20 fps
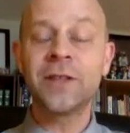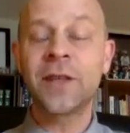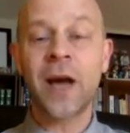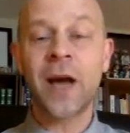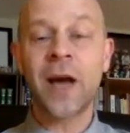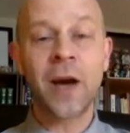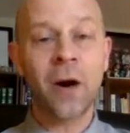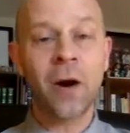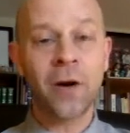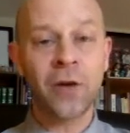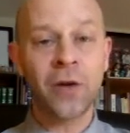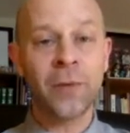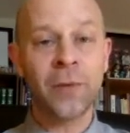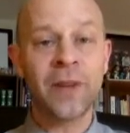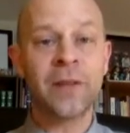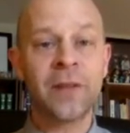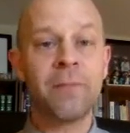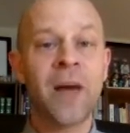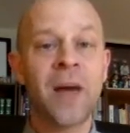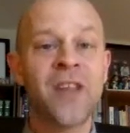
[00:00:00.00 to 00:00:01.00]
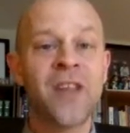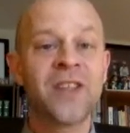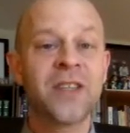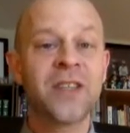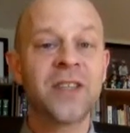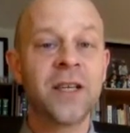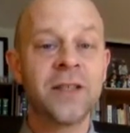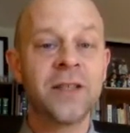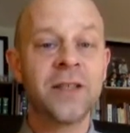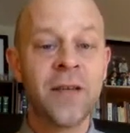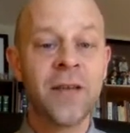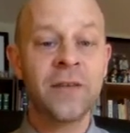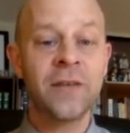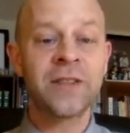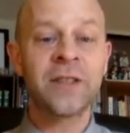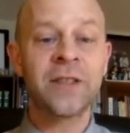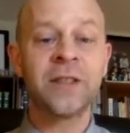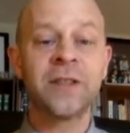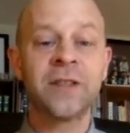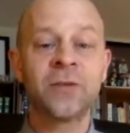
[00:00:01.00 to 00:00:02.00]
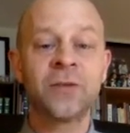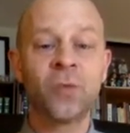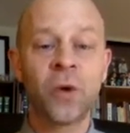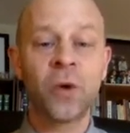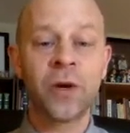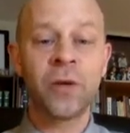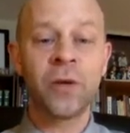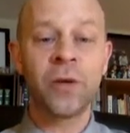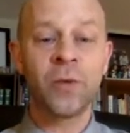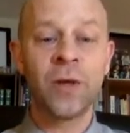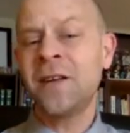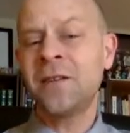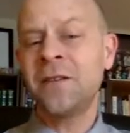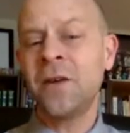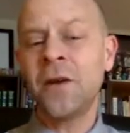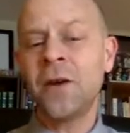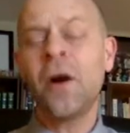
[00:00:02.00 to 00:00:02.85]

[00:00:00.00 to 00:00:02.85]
the kind of argument that Madison and Davison is working with,